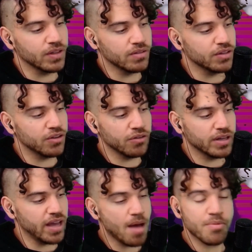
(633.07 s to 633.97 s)

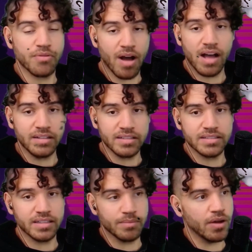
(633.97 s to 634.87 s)
security
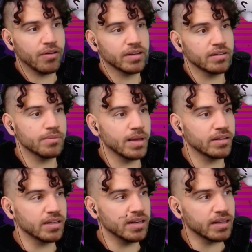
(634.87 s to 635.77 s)
apparatus in America to be
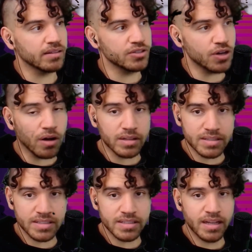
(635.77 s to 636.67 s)
able to connect the
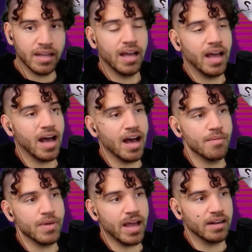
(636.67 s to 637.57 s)
dots
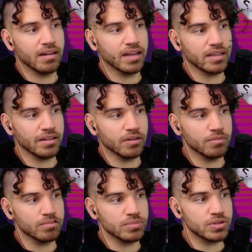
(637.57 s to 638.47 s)
and like, you know,
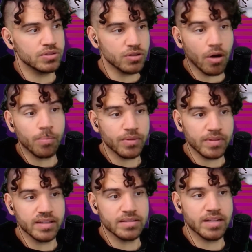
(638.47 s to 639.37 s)
stop
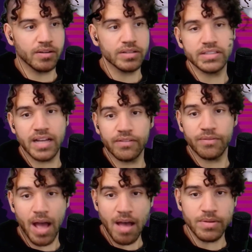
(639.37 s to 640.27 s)
this terrorist attack
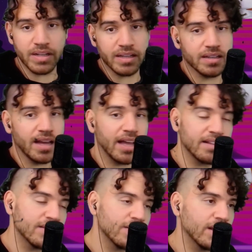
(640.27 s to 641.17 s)
from happening.
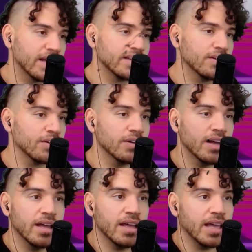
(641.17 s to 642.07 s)
And so like, you know,
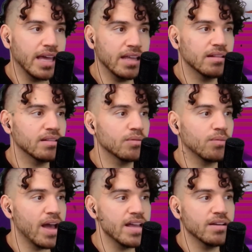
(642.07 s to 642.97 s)
in the
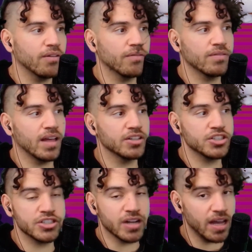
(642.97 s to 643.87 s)
wake of that
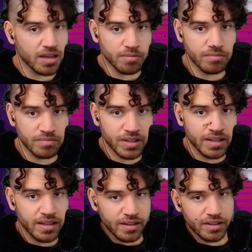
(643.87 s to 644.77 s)
shame,
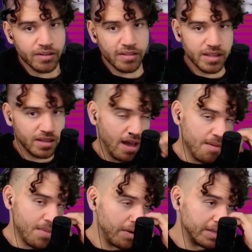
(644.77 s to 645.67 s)
you know, the
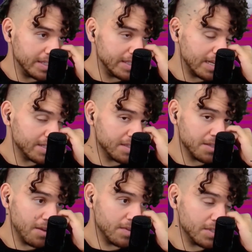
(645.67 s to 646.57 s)
American intelligence
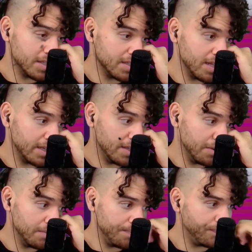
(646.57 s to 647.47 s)
services, like, you know,